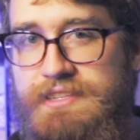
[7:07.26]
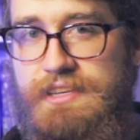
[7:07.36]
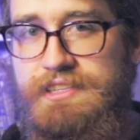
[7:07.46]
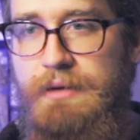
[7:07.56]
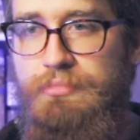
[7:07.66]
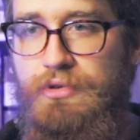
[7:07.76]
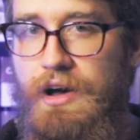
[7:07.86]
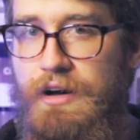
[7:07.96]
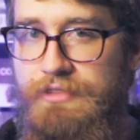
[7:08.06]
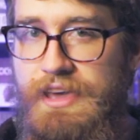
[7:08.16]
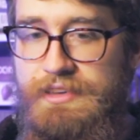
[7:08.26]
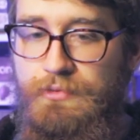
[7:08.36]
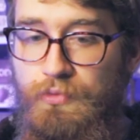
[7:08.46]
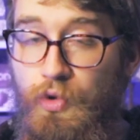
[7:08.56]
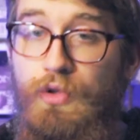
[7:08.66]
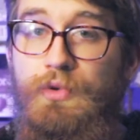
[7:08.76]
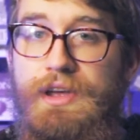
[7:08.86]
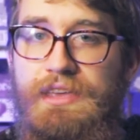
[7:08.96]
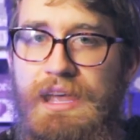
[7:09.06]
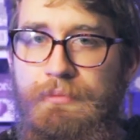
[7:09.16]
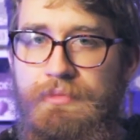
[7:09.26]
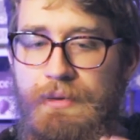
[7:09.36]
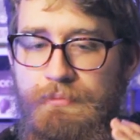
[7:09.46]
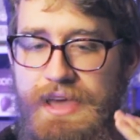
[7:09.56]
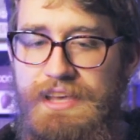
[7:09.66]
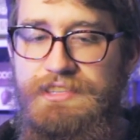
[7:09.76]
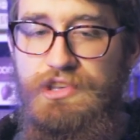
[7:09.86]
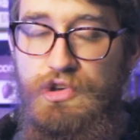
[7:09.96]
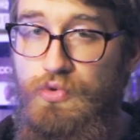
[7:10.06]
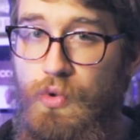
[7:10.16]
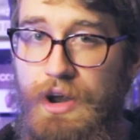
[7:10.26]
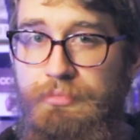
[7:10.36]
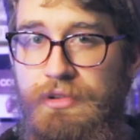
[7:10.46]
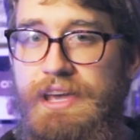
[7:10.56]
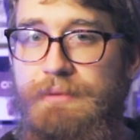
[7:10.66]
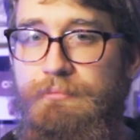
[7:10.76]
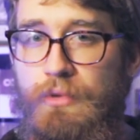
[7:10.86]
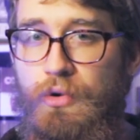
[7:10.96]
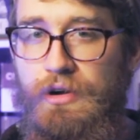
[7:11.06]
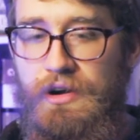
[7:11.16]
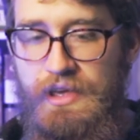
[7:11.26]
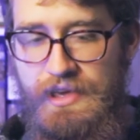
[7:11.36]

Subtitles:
example of a roll and write game that makes you want to play it more